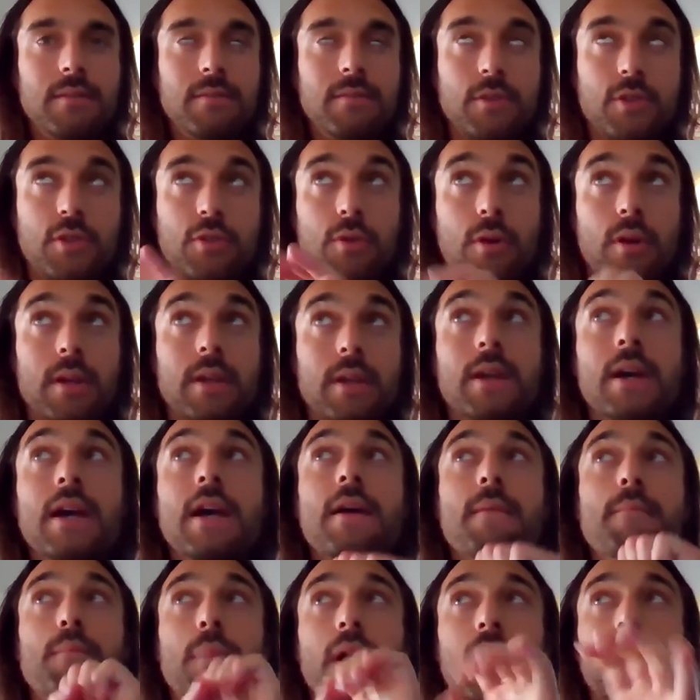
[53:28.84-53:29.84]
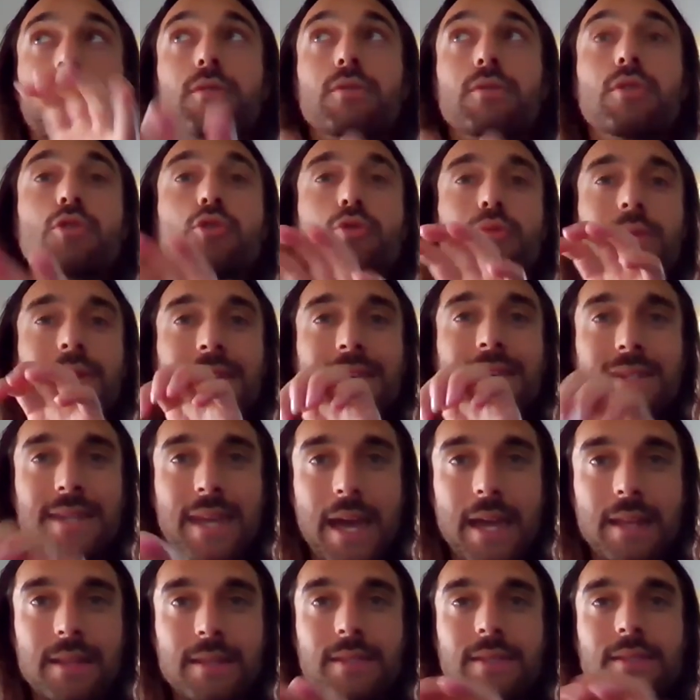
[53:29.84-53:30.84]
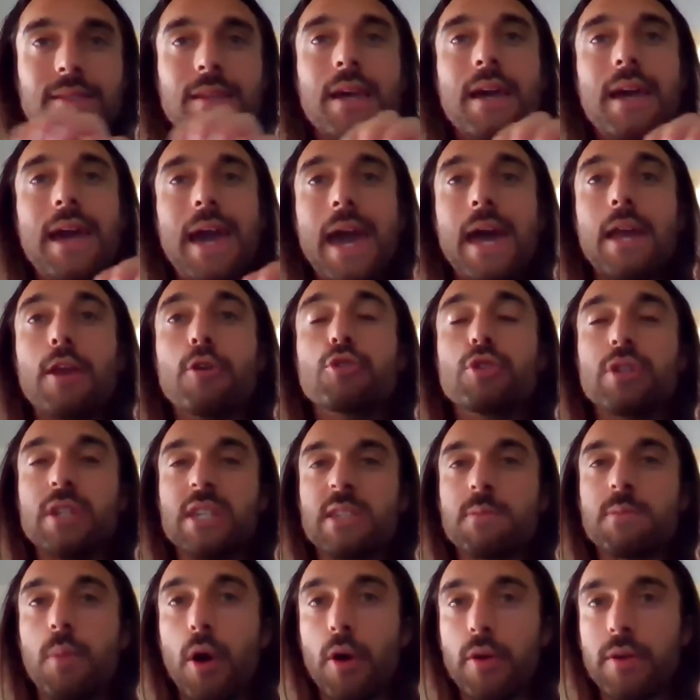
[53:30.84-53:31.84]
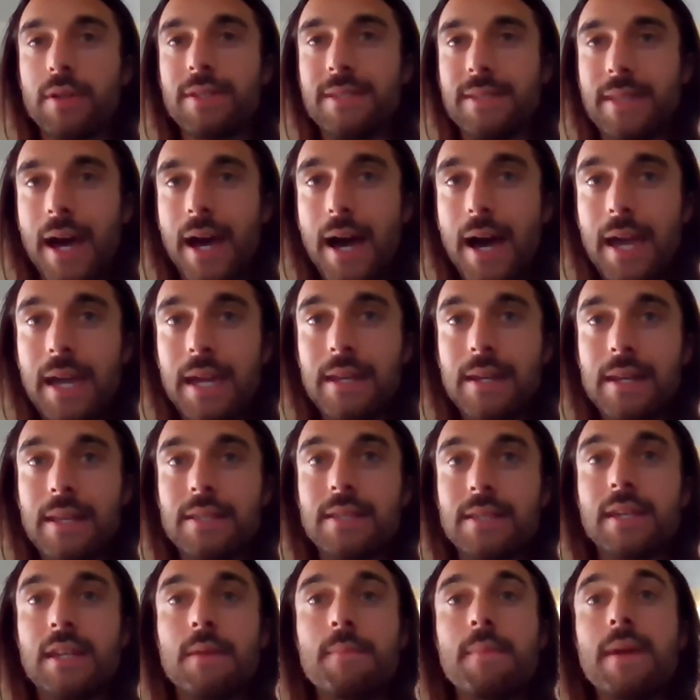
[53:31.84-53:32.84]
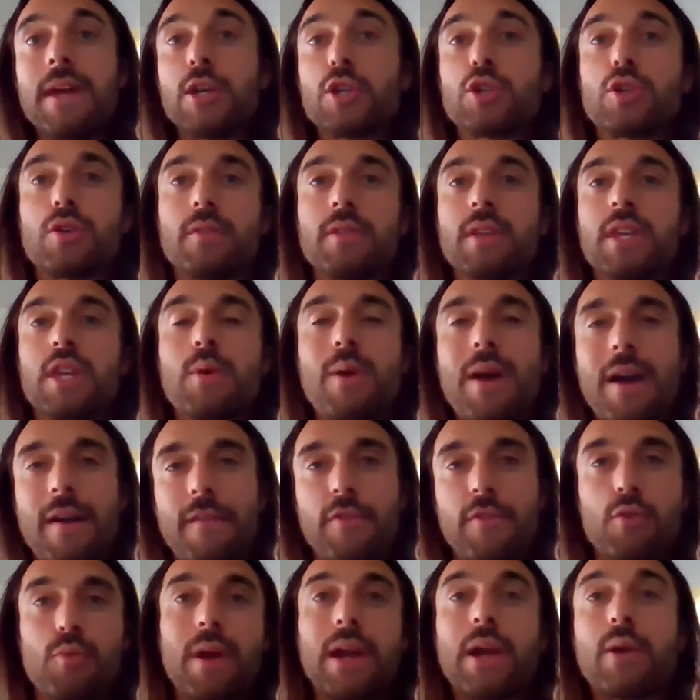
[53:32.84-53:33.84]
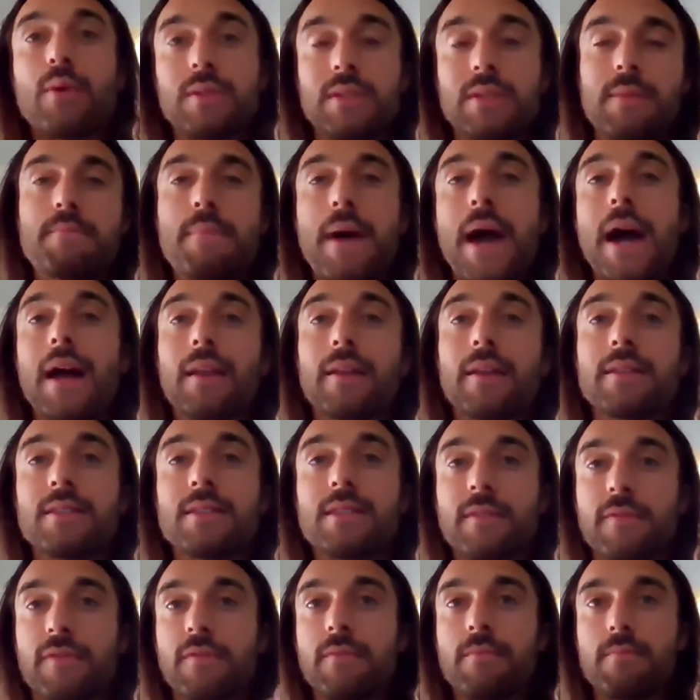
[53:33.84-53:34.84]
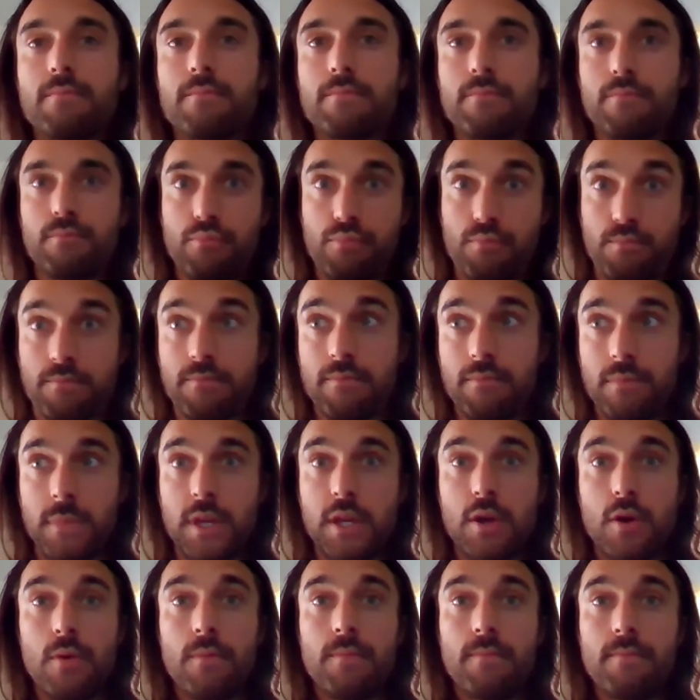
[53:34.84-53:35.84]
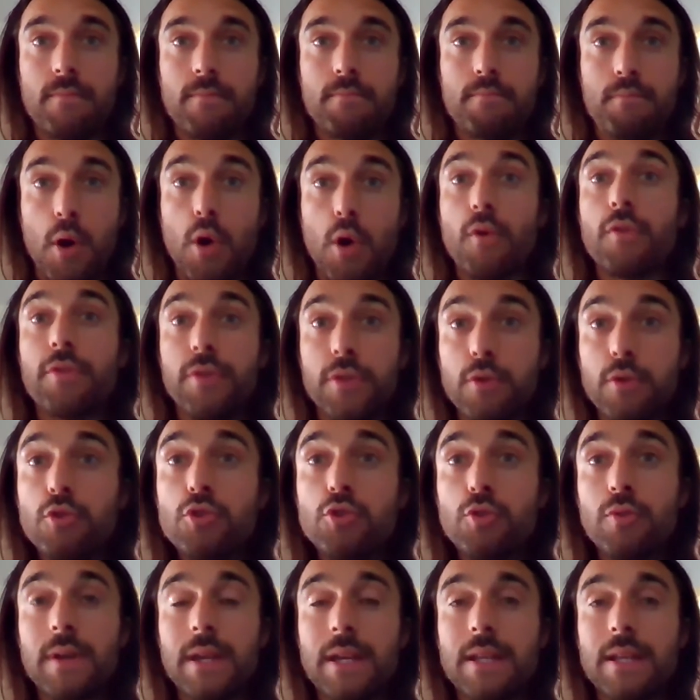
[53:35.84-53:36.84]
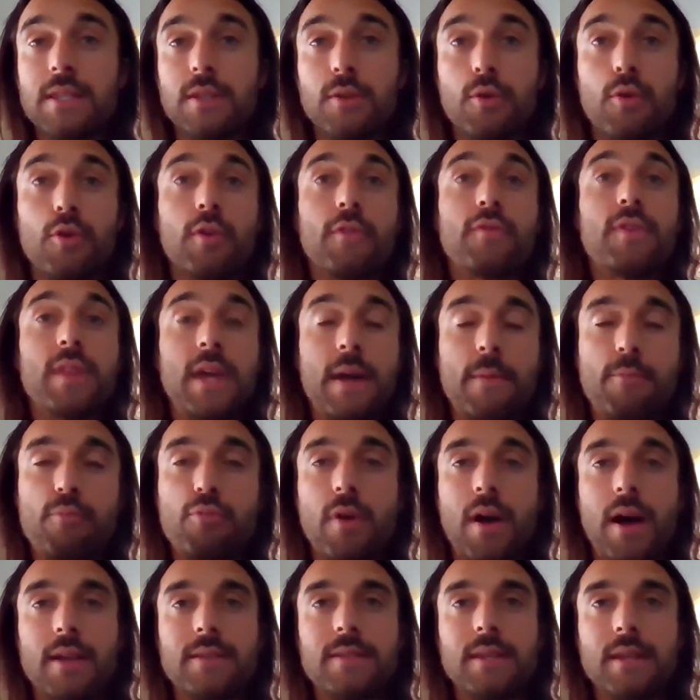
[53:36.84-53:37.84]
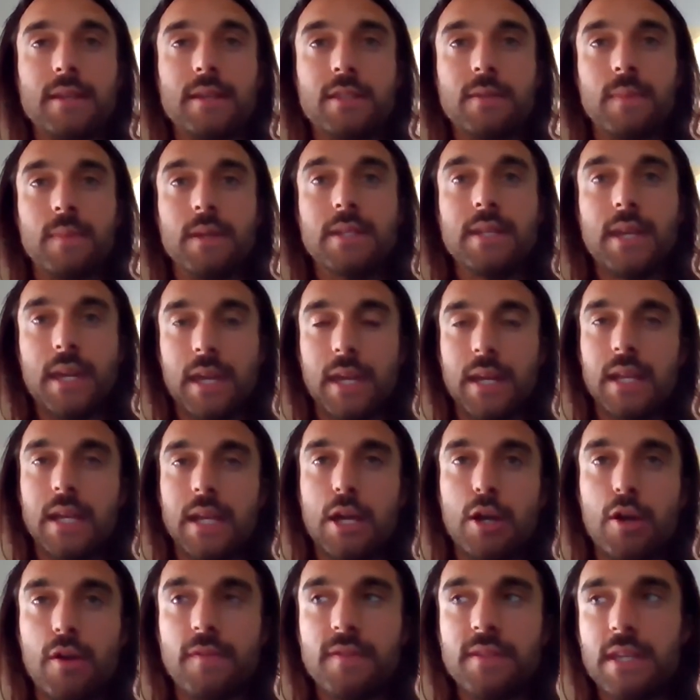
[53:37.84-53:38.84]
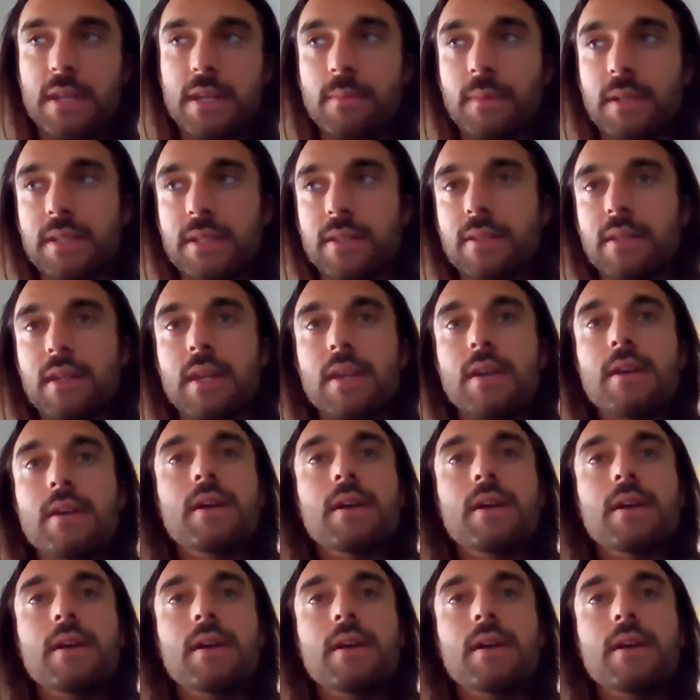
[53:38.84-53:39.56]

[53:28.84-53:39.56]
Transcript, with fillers: sorry, micronutrient dense, energy sparse diet is going to make sure that you have the requisite balance of, you know, both nutrients in order for that process to be taken care of seamlessly.